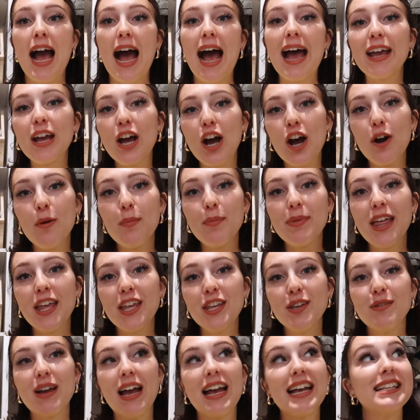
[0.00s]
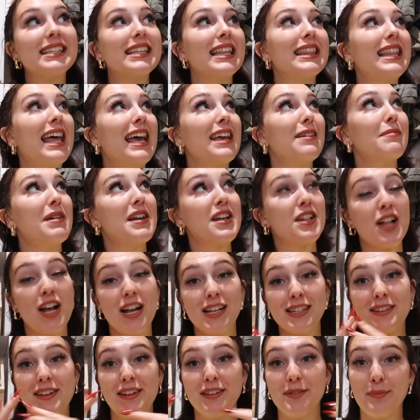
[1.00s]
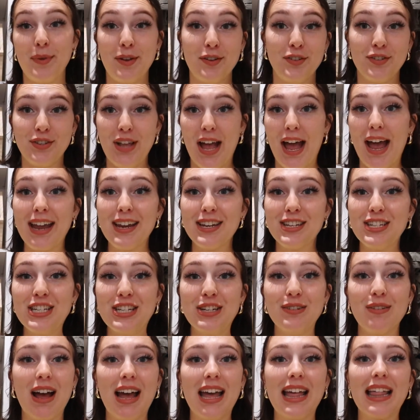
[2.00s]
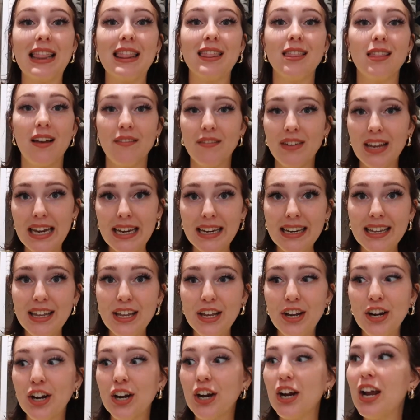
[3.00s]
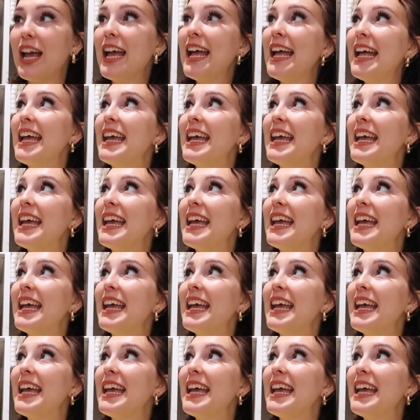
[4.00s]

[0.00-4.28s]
I hope that you guys like my closet as much as I do. I love it in here.